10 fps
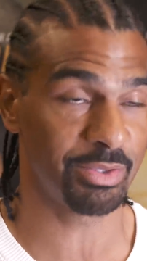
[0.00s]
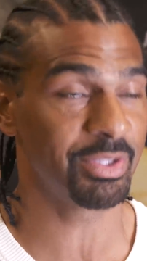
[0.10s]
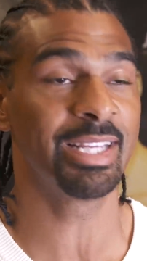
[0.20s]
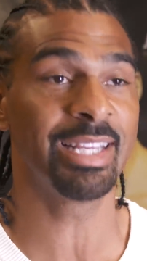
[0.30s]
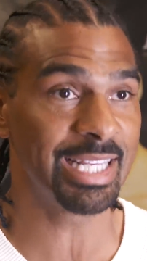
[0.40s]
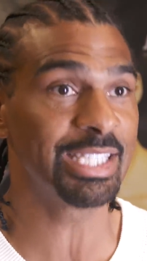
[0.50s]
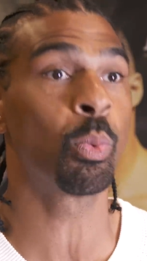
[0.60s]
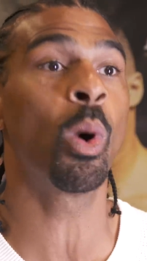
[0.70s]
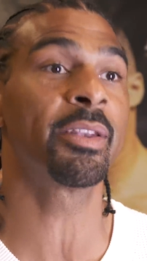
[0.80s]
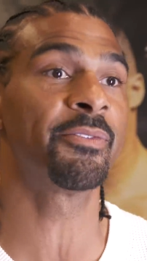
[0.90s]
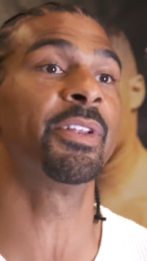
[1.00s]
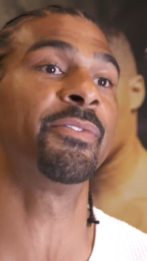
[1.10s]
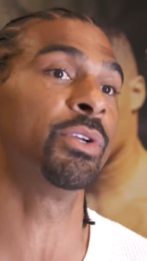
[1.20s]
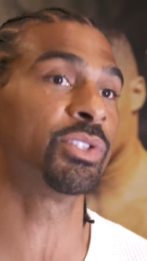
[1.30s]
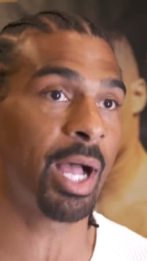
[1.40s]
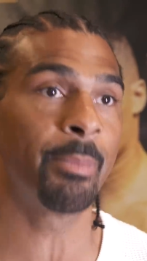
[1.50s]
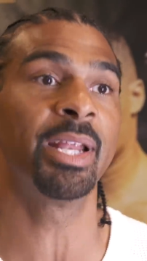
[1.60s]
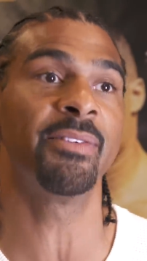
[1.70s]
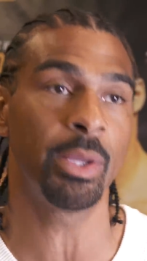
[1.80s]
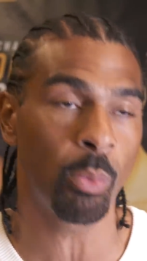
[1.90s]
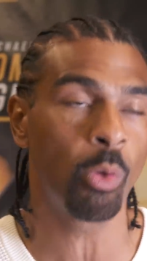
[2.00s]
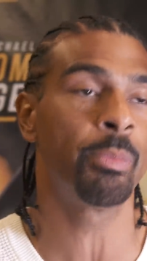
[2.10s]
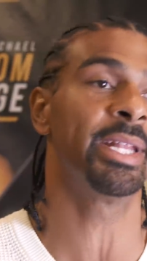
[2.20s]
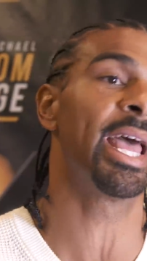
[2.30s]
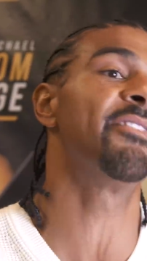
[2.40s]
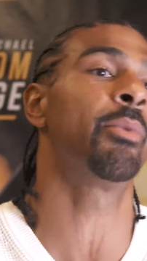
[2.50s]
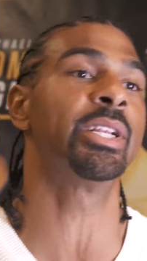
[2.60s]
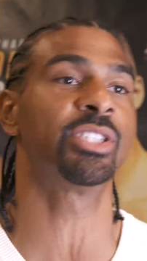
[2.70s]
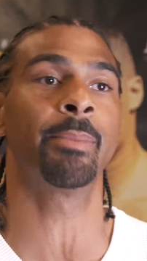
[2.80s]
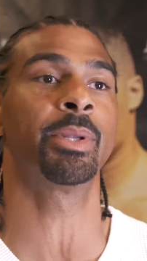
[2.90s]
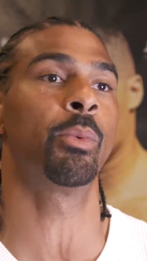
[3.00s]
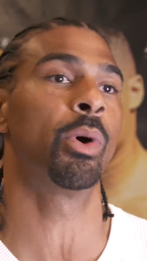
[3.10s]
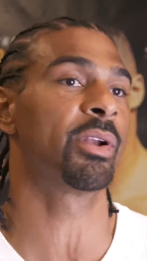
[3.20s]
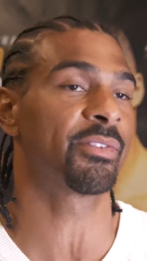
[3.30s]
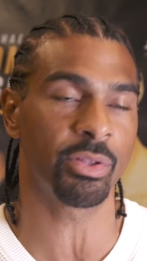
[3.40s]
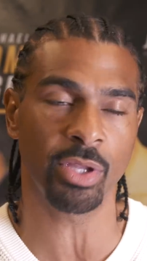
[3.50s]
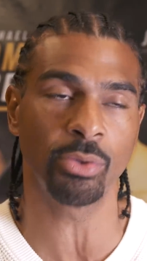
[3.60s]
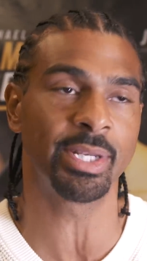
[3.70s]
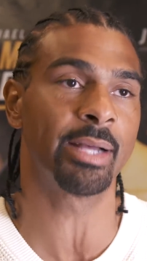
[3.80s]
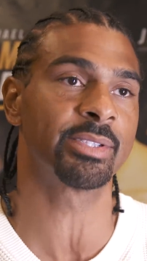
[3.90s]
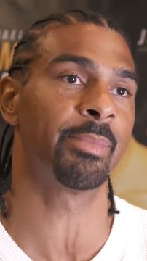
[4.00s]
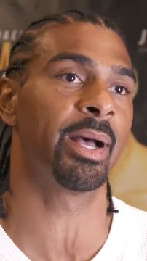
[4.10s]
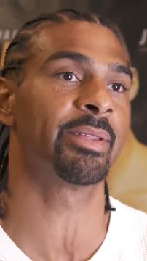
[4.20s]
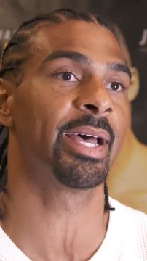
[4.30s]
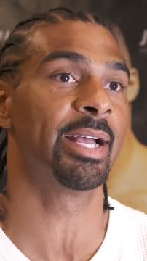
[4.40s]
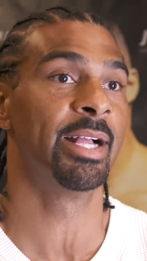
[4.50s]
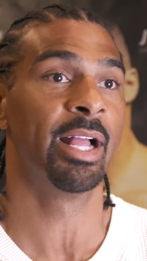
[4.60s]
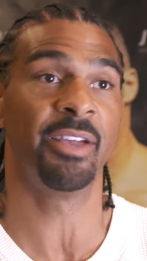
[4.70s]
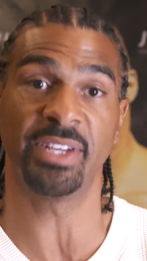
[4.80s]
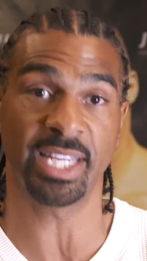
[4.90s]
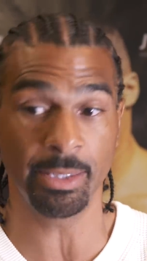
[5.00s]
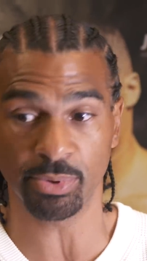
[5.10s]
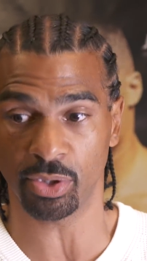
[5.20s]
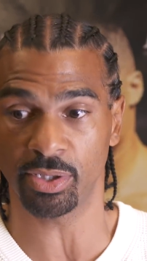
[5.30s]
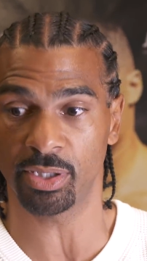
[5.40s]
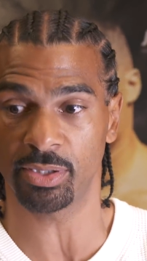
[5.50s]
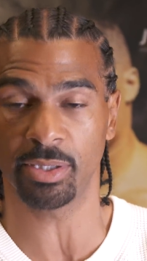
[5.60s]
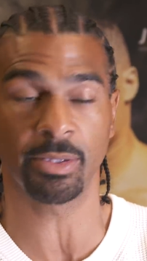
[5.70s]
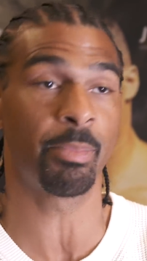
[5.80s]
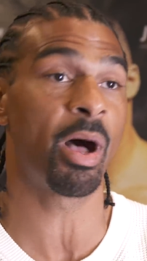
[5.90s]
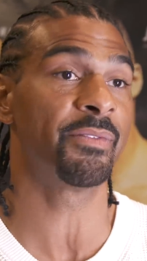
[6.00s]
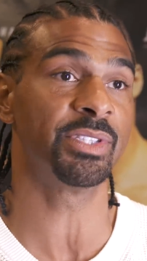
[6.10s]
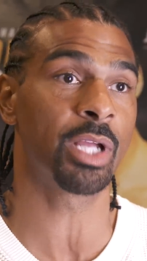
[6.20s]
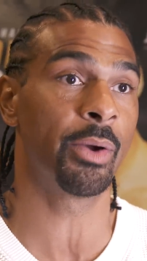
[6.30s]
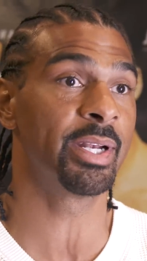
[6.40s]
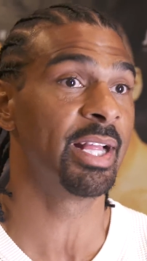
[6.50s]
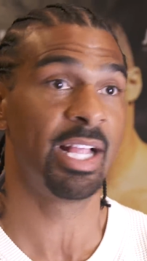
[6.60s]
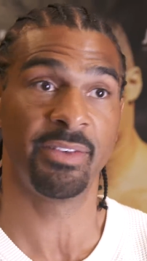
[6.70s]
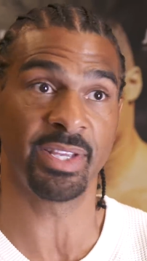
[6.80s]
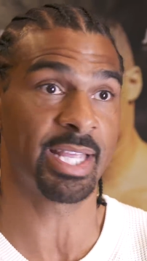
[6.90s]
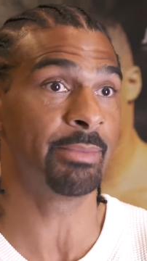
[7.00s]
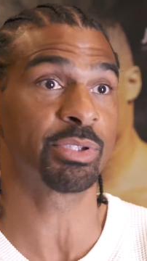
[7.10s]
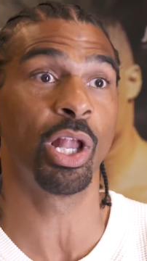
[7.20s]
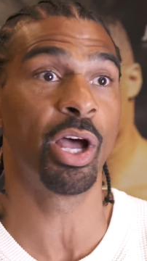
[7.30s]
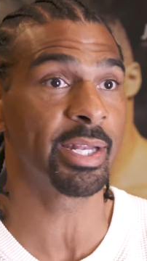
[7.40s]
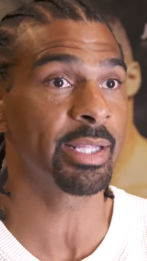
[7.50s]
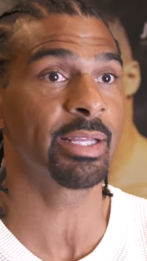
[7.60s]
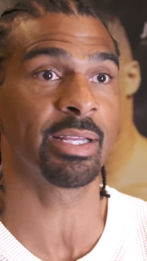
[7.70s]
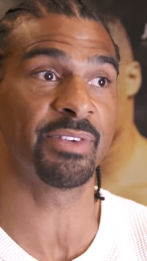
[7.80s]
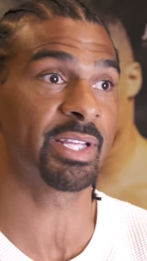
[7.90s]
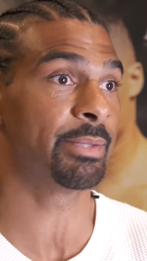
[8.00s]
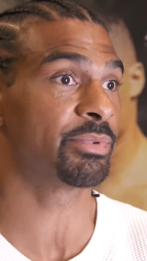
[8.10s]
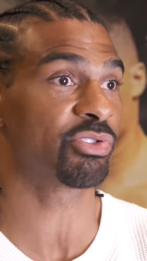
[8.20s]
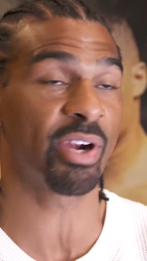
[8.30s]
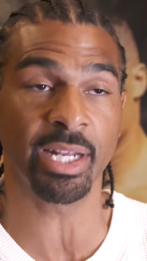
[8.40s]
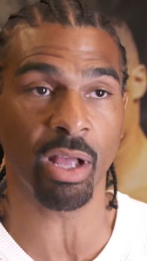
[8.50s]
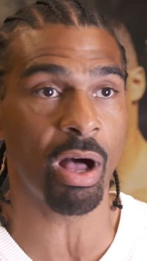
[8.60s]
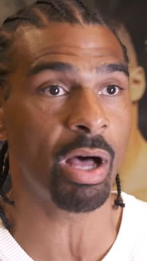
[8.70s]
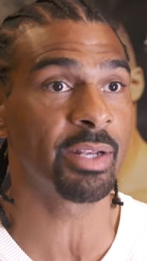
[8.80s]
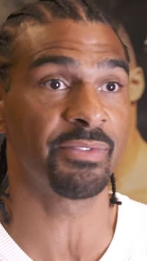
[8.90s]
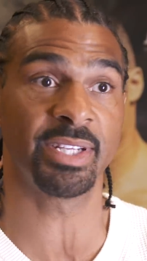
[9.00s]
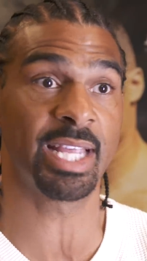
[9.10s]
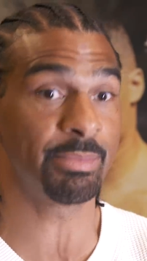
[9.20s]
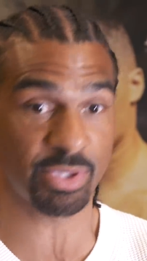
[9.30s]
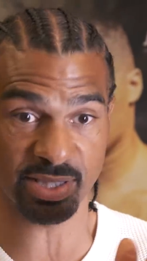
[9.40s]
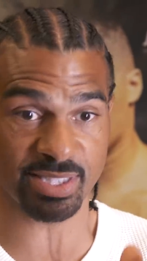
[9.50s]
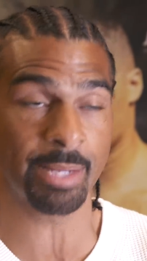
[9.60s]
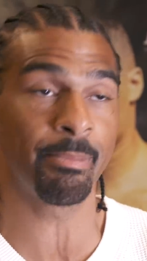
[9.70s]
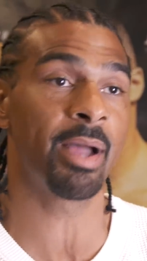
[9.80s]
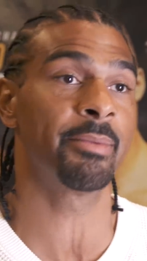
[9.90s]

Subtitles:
He's one for the future. I believe he will be the heavyweight champion of the world. I've got no doubts about that. If he keeps on the path he's going, if he keeps learning, if he keeps training hard, if he keeps in the same